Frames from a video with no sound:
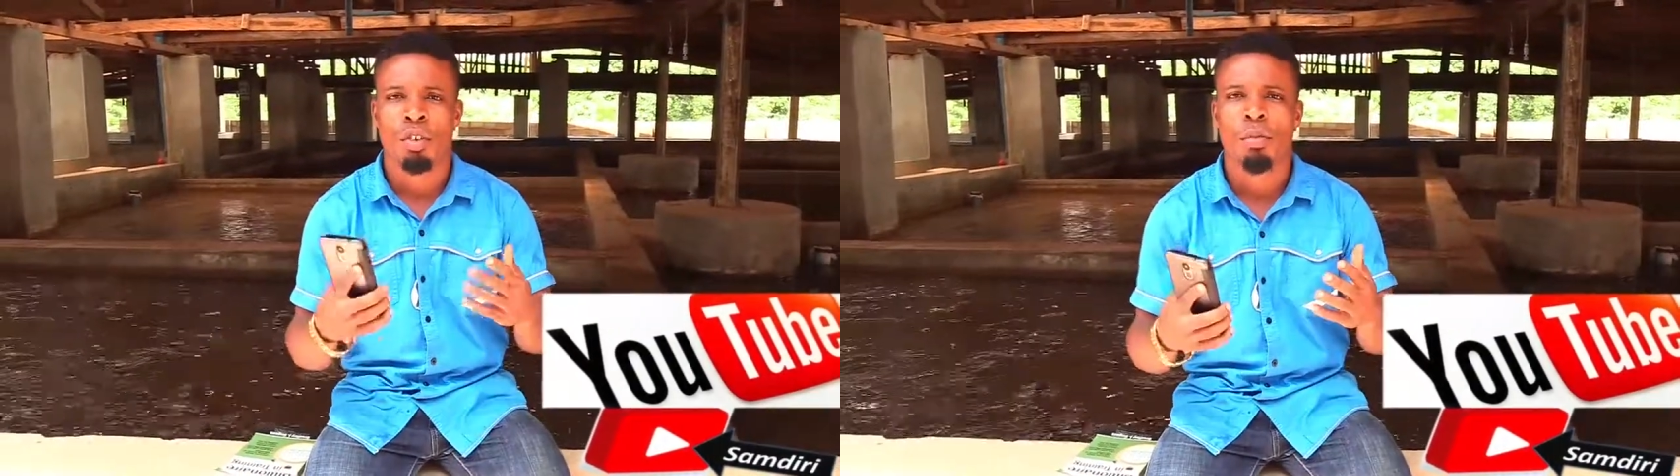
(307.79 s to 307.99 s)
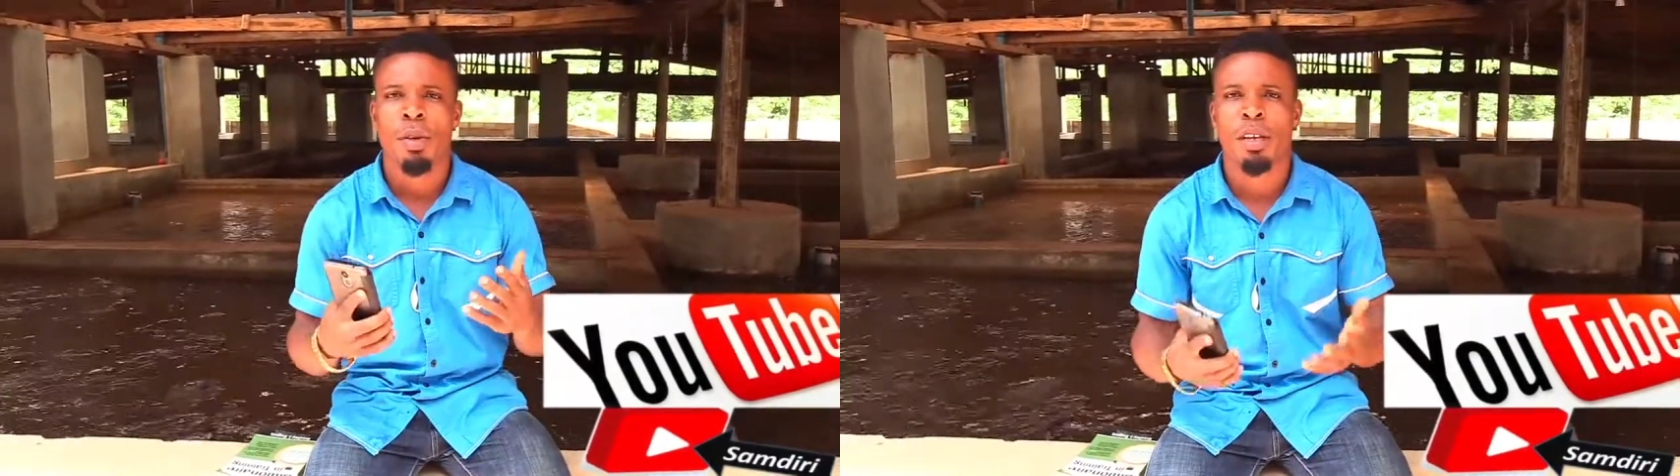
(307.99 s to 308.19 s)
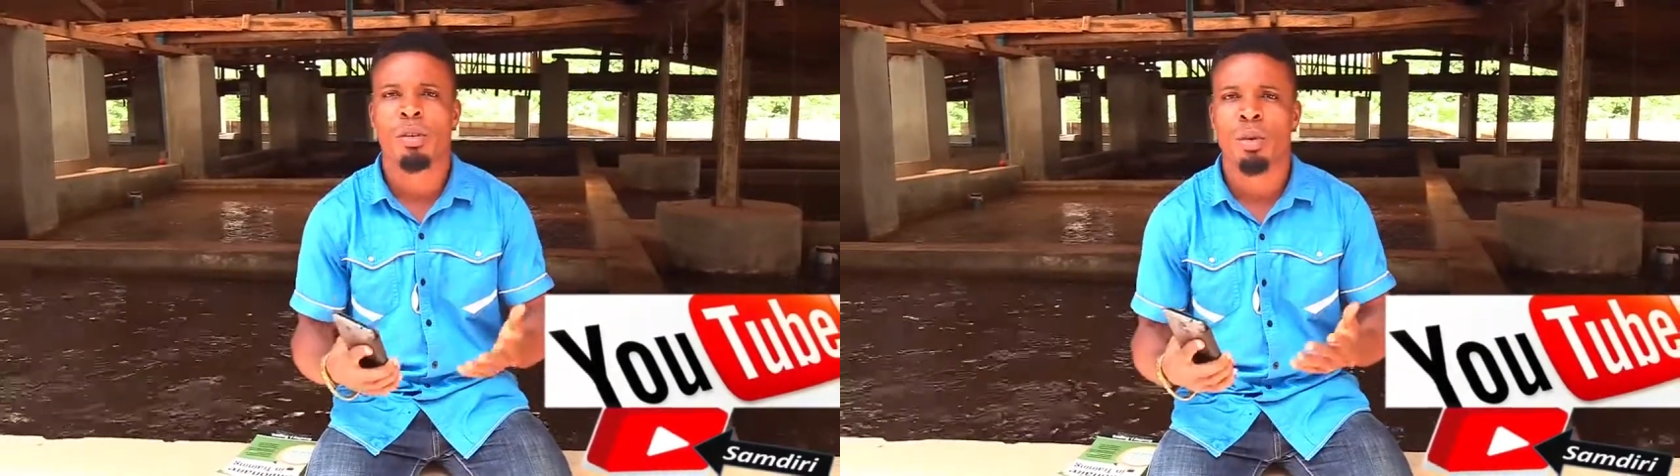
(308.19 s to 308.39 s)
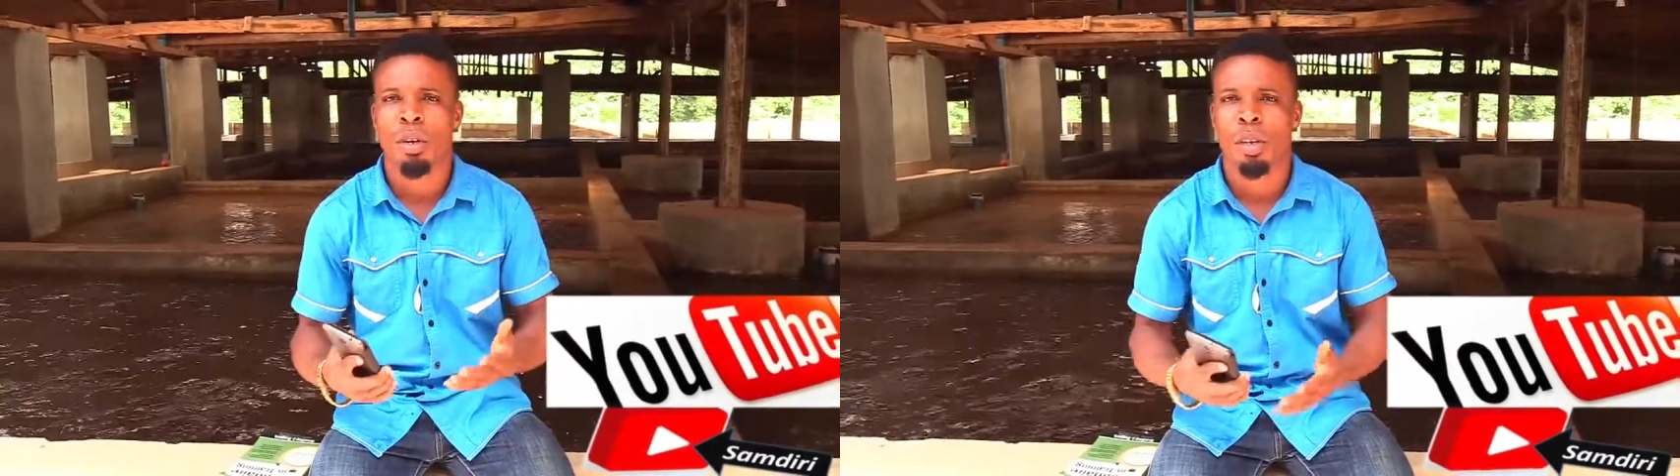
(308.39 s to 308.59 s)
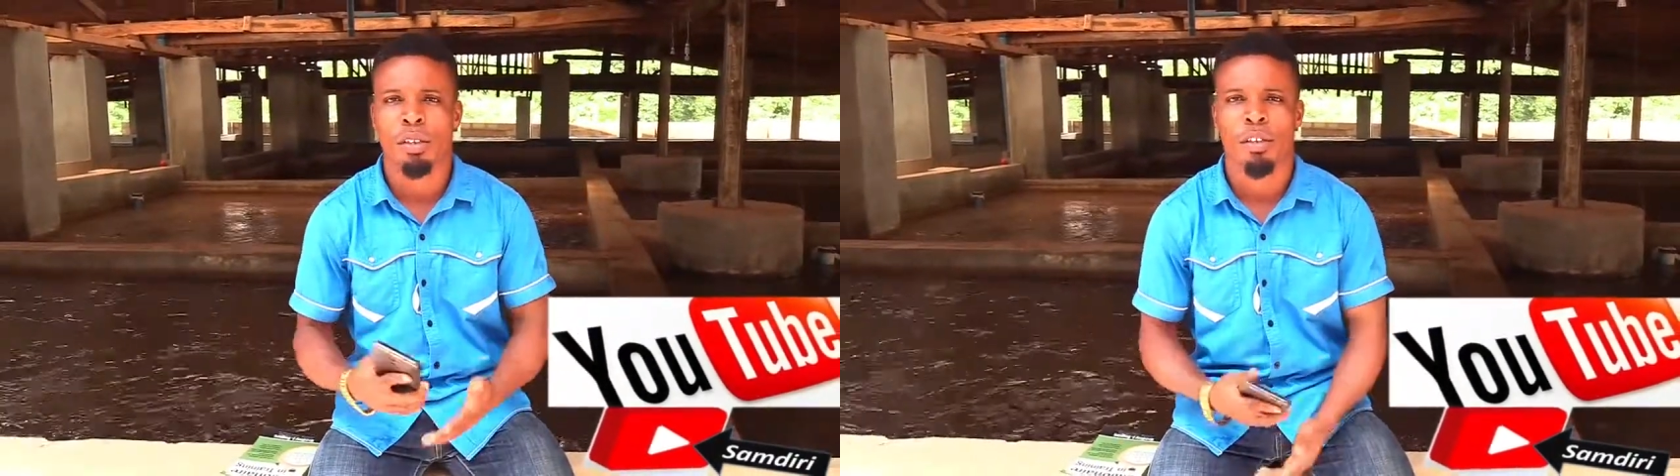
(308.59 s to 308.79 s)
will make a whole
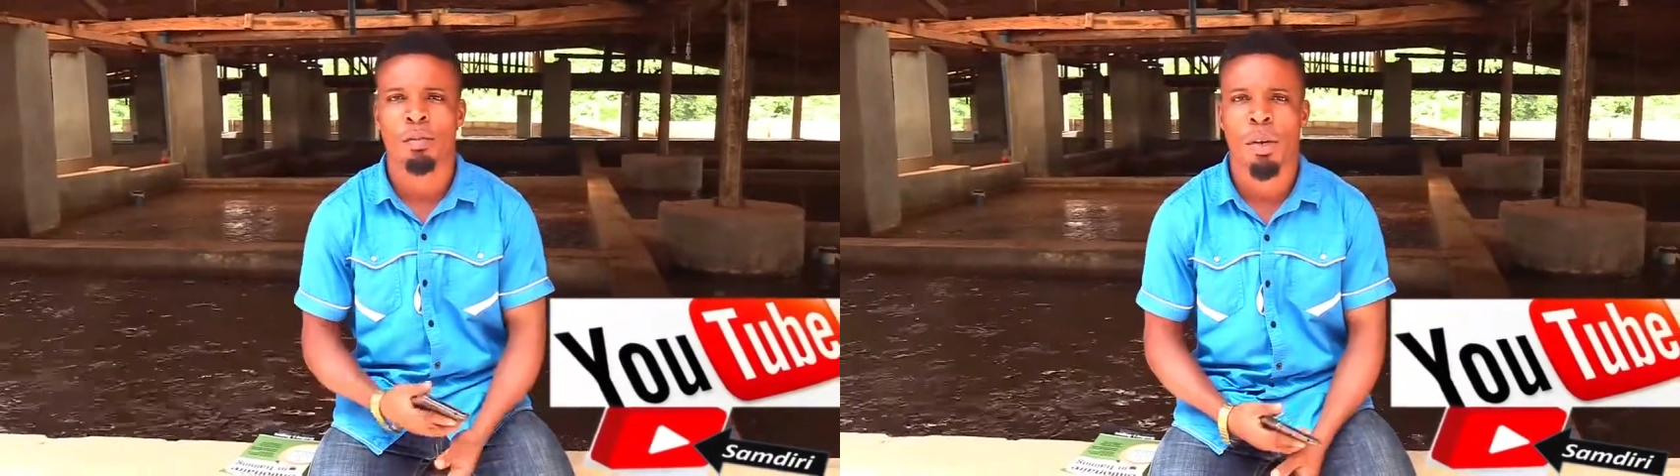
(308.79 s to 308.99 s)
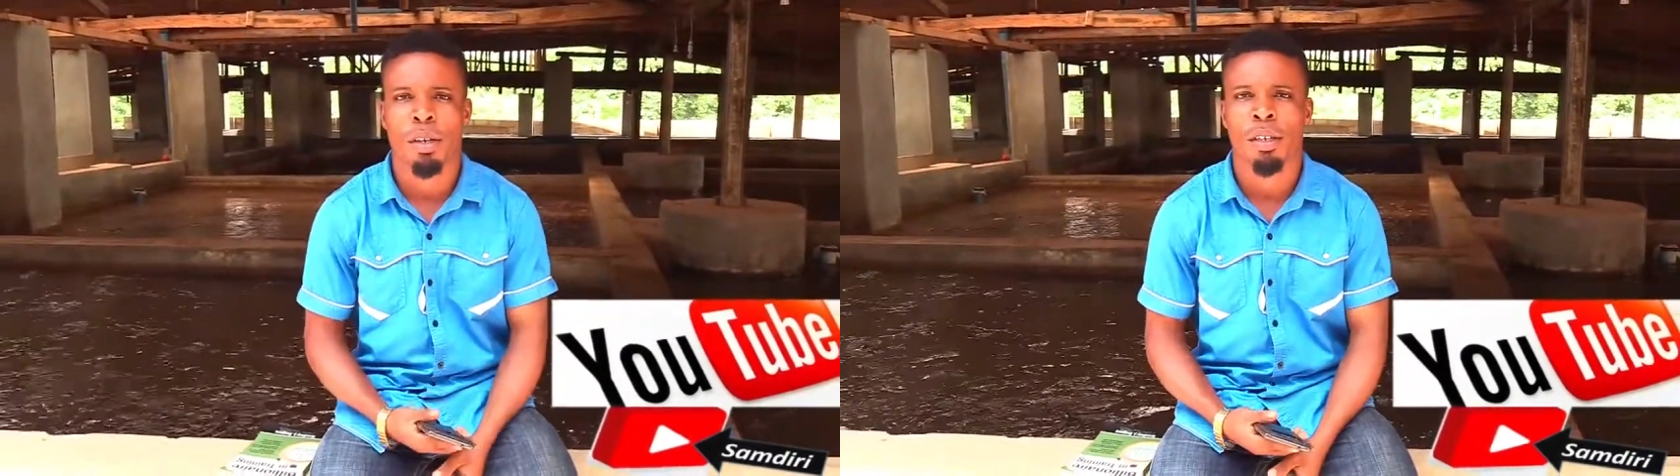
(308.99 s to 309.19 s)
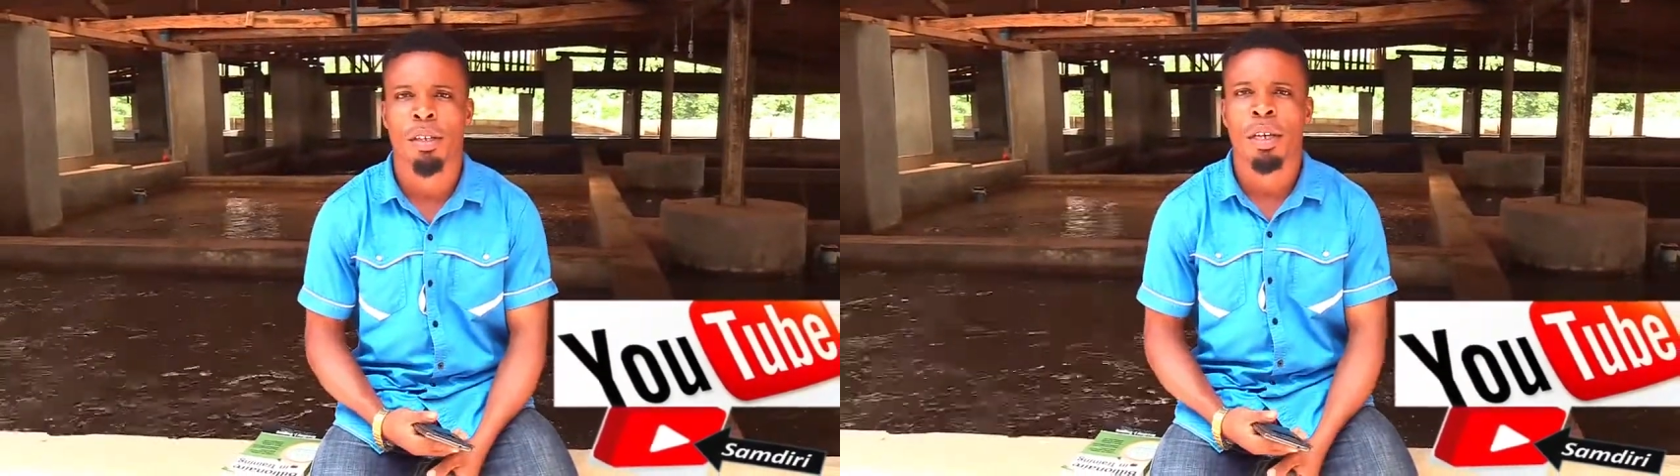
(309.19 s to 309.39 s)
lot of money.